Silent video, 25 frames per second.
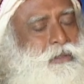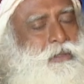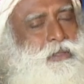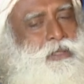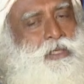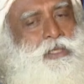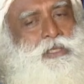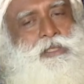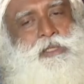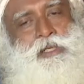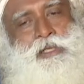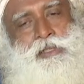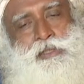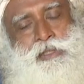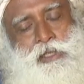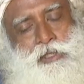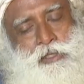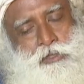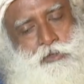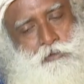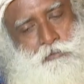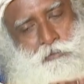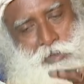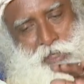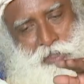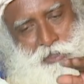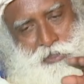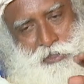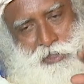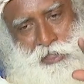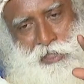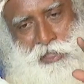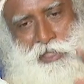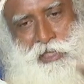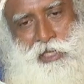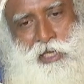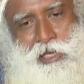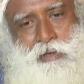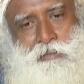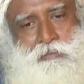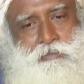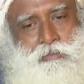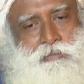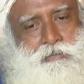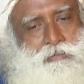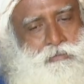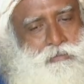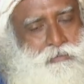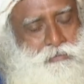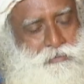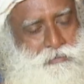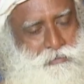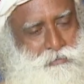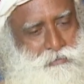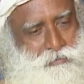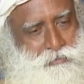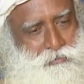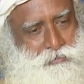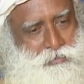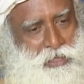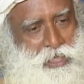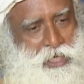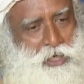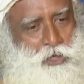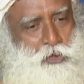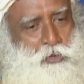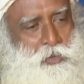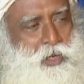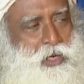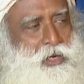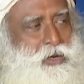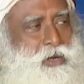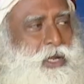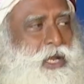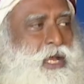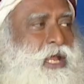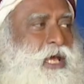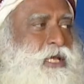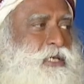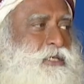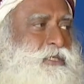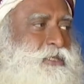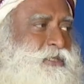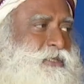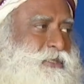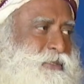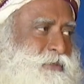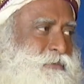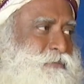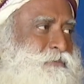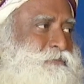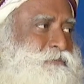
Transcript: Krishna said, you must kill them, then you will realize.